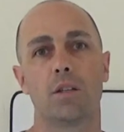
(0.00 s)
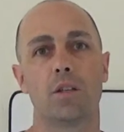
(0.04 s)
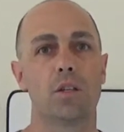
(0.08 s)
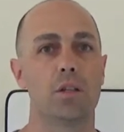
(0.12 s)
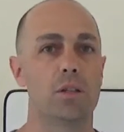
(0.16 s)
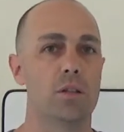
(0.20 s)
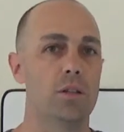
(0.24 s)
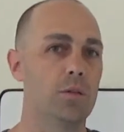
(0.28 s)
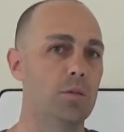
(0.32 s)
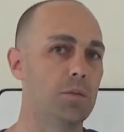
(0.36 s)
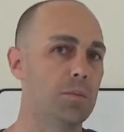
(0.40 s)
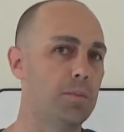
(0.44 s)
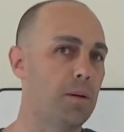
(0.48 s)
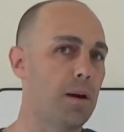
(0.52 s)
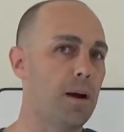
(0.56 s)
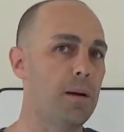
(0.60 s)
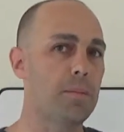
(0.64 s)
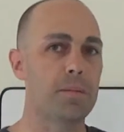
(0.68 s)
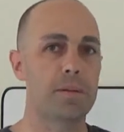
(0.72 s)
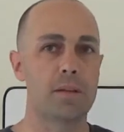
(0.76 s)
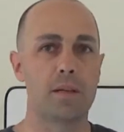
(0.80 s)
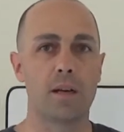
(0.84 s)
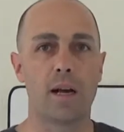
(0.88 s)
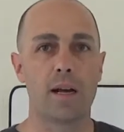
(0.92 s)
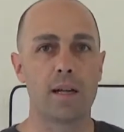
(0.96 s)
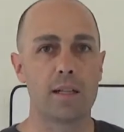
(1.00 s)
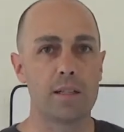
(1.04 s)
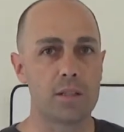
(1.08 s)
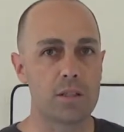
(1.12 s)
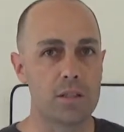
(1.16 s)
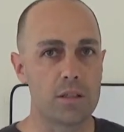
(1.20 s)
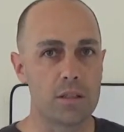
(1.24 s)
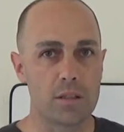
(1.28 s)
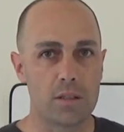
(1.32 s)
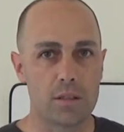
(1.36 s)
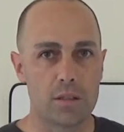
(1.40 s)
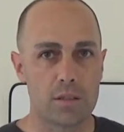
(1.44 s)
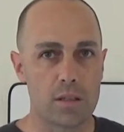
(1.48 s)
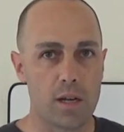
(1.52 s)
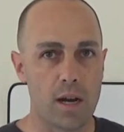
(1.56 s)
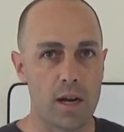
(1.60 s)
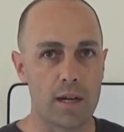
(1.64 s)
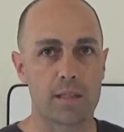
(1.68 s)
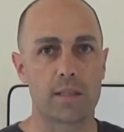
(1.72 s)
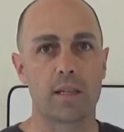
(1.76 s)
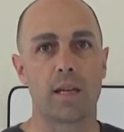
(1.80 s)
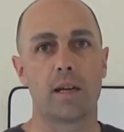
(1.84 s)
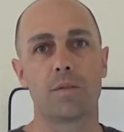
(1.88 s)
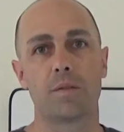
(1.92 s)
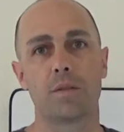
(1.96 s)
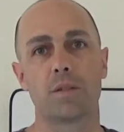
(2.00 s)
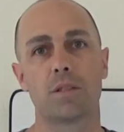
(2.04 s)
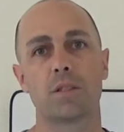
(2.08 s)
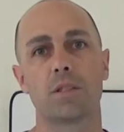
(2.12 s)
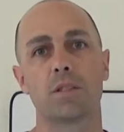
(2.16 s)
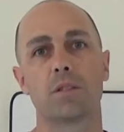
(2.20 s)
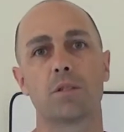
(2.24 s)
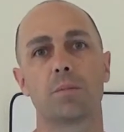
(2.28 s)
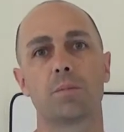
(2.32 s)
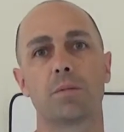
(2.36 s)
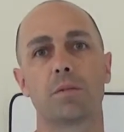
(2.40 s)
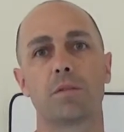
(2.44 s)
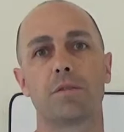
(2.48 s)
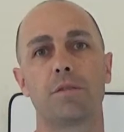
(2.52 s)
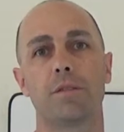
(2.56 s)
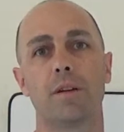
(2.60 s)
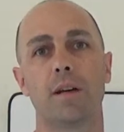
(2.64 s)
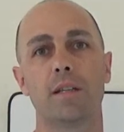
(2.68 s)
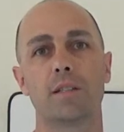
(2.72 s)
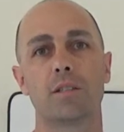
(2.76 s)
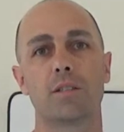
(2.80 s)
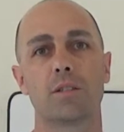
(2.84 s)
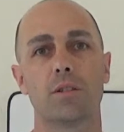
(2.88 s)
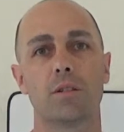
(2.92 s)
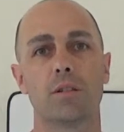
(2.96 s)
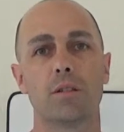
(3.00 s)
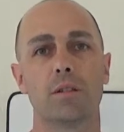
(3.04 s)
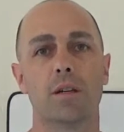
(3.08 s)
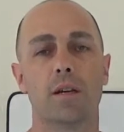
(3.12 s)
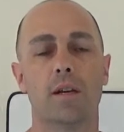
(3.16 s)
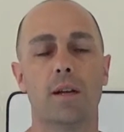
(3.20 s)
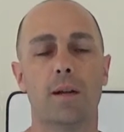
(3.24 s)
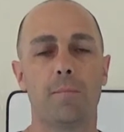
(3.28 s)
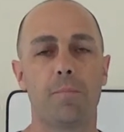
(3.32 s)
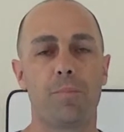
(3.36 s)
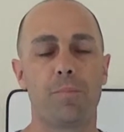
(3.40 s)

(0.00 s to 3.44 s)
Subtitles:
you would probably not talk to every single professor,